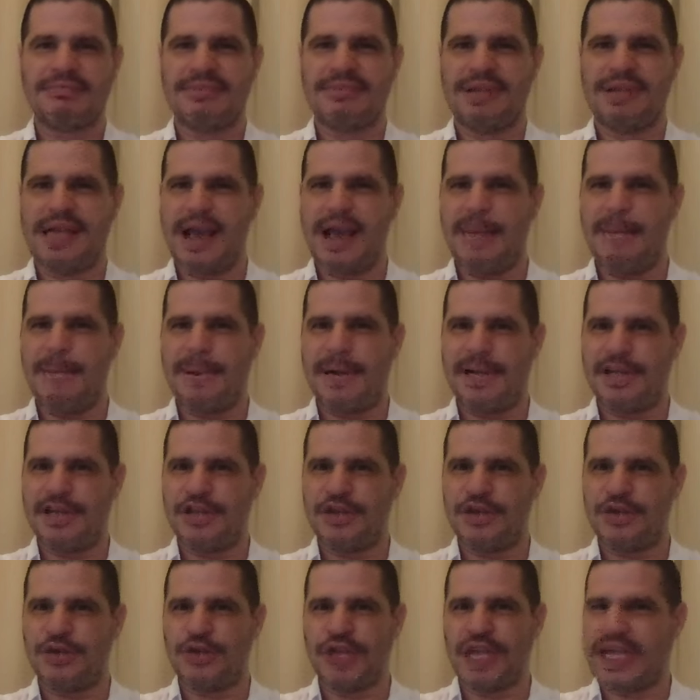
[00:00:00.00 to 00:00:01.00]
Yeah, but
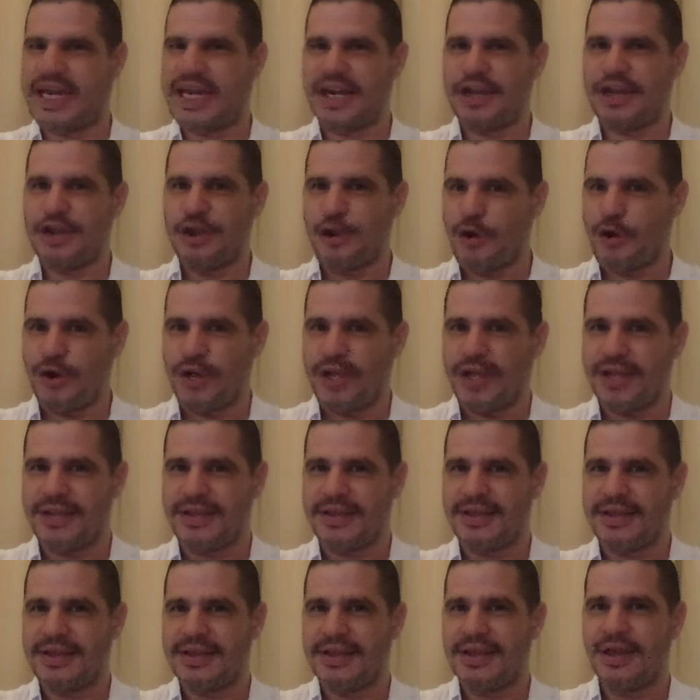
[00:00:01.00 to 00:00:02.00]
you didn't know it.
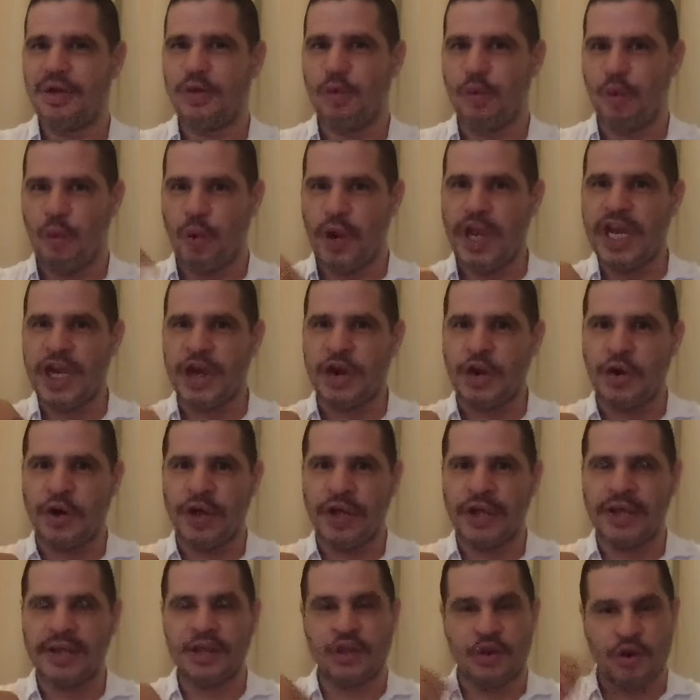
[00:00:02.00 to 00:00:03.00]
We know
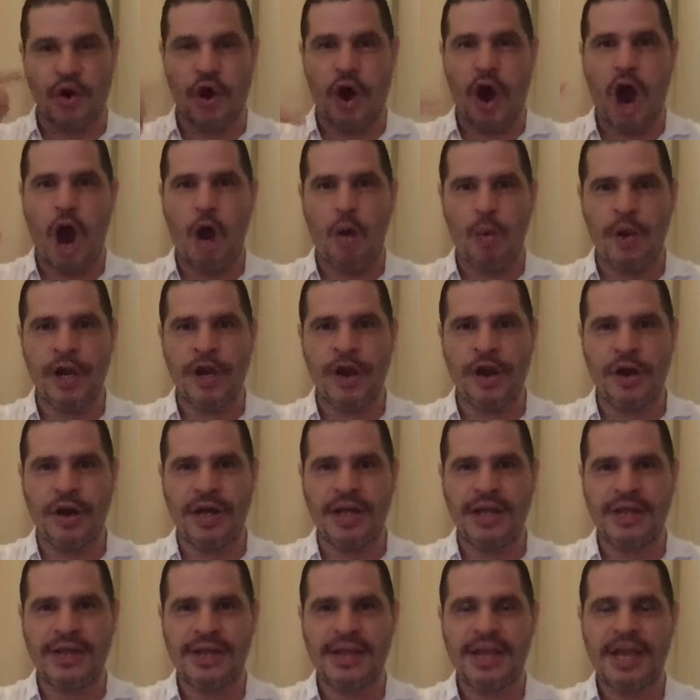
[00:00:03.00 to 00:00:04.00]
it. You know how we know
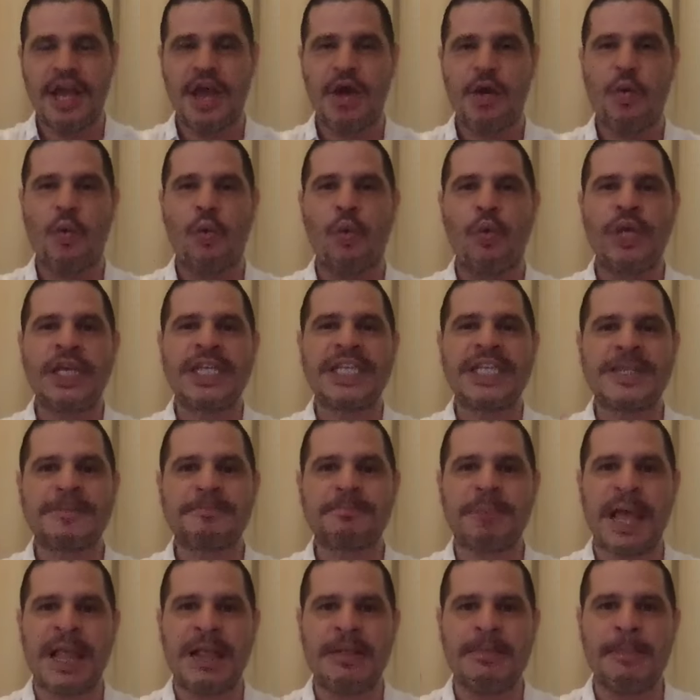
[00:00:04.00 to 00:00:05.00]
it? We
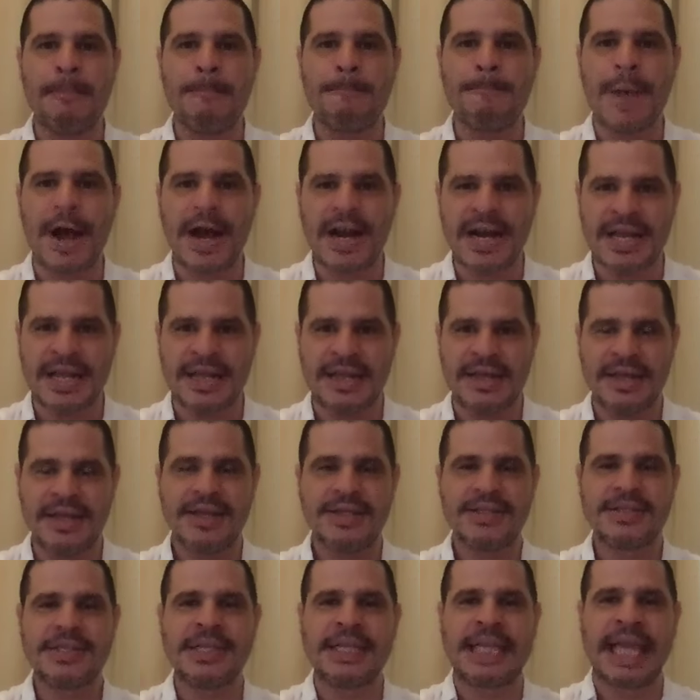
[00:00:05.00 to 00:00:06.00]
spend money
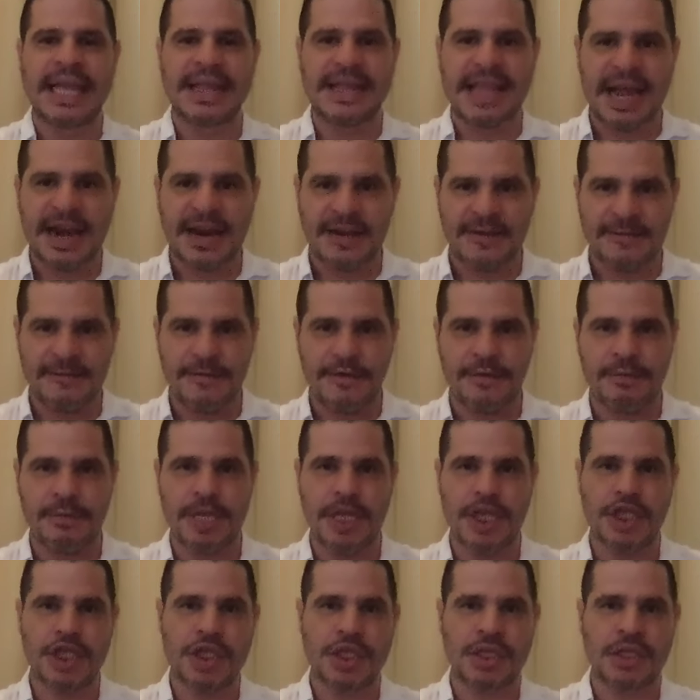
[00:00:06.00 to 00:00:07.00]
to get that
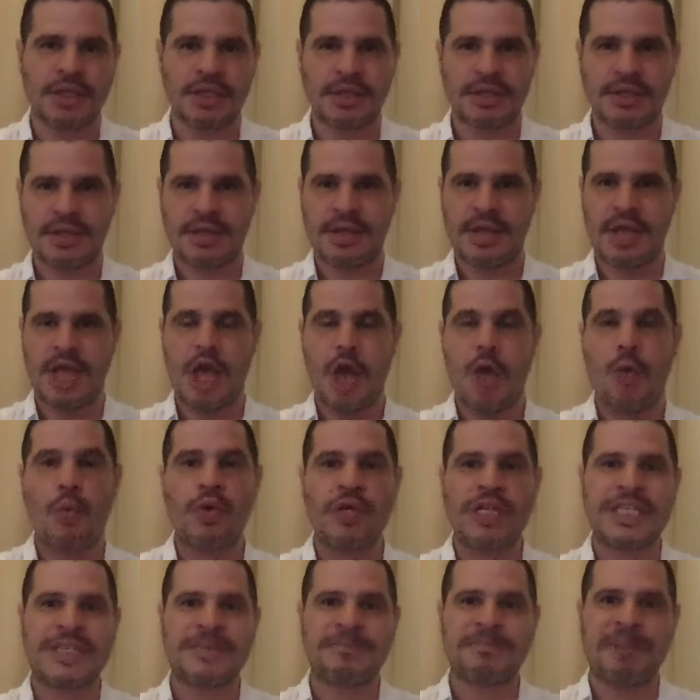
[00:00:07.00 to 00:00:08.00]
information.
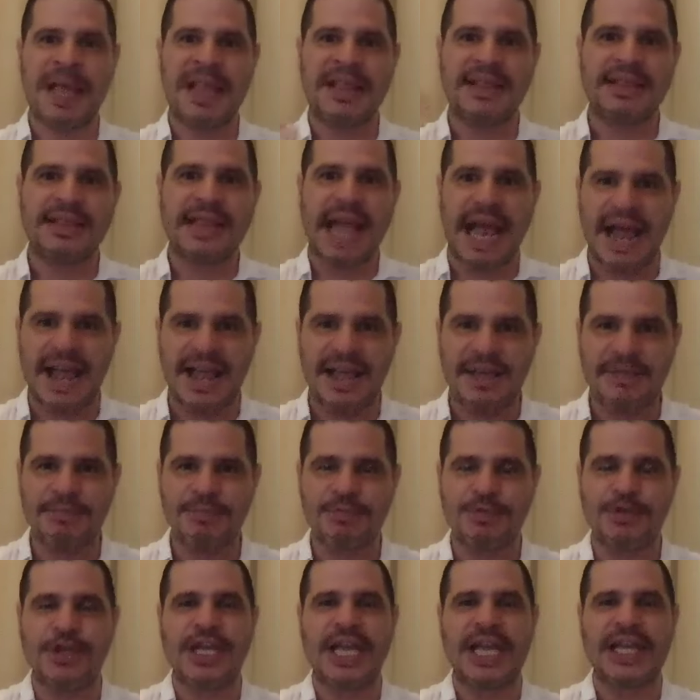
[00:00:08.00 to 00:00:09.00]
We spend time
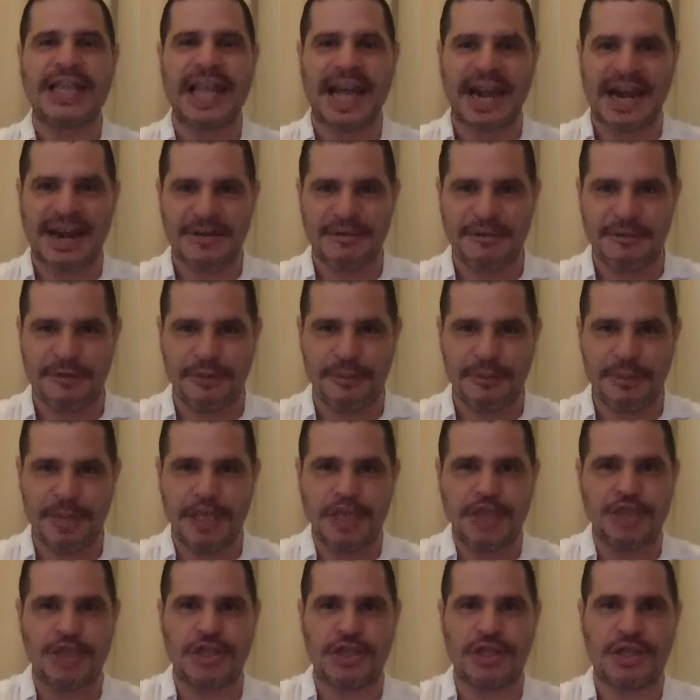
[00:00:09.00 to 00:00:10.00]
to get that
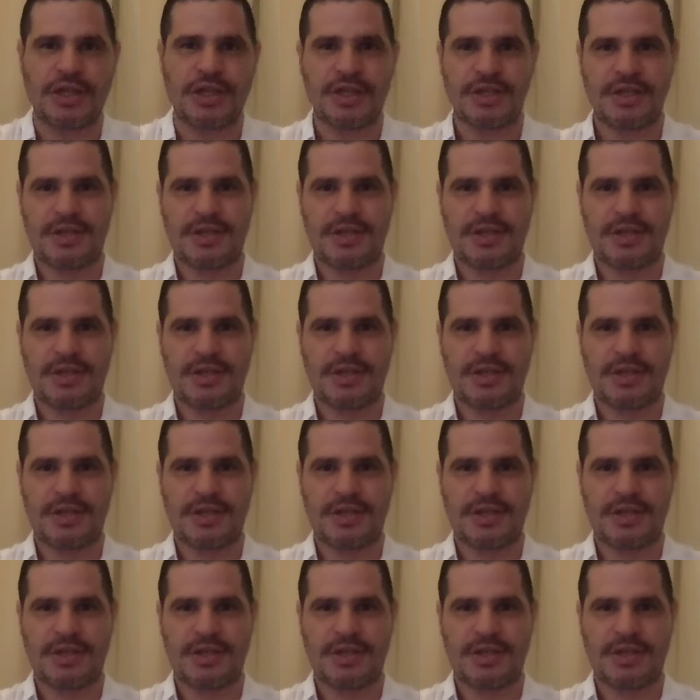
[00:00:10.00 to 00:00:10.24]
information.